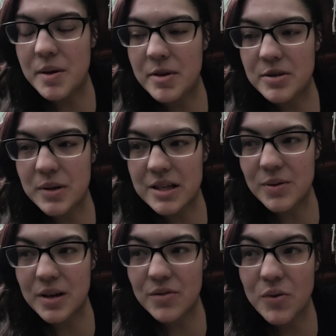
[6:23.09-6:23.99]
maybe a
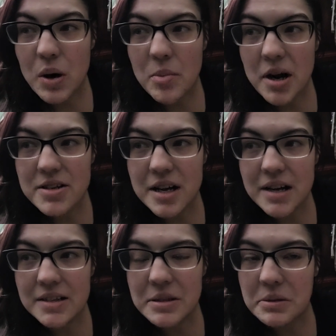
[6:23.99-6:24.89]
2024
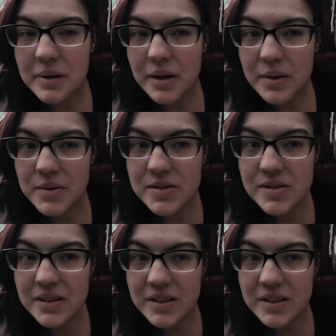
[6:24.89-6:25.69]
project, who knows.